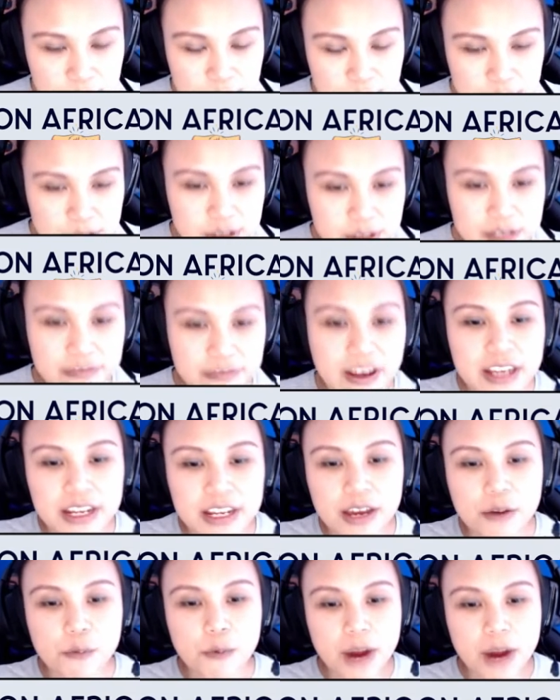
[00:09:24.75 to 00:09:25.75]
So it's
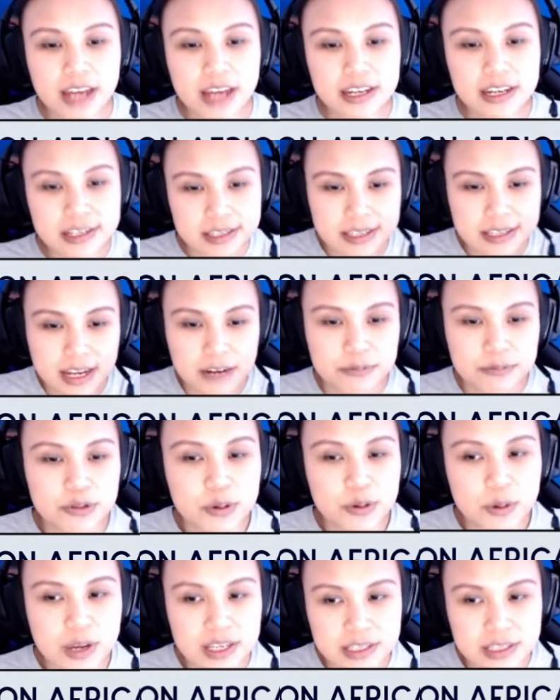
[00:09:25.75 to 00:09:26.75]
finding where this setup
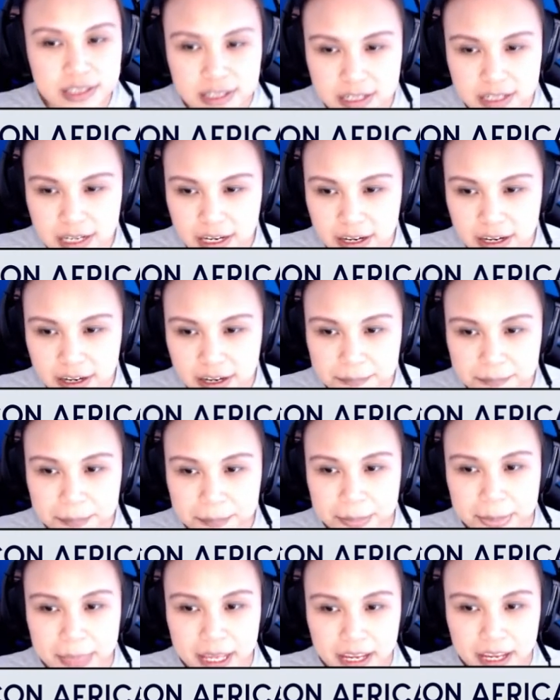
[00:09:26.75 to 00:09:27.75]
tool is sitting.
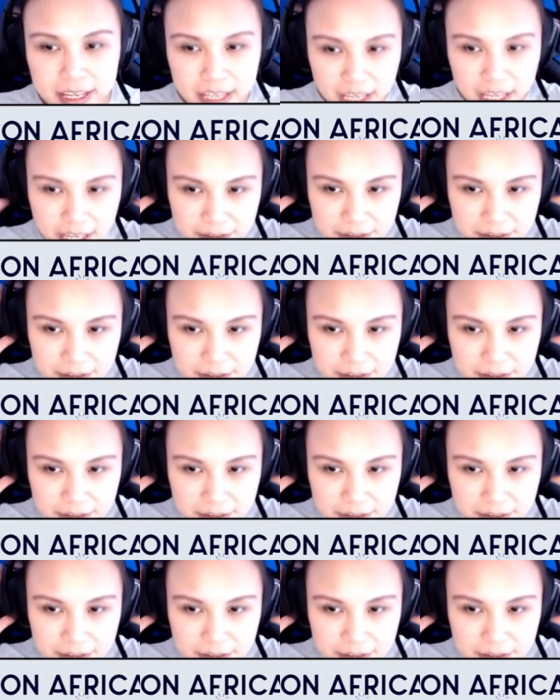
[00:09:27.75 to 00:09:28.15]
Okay.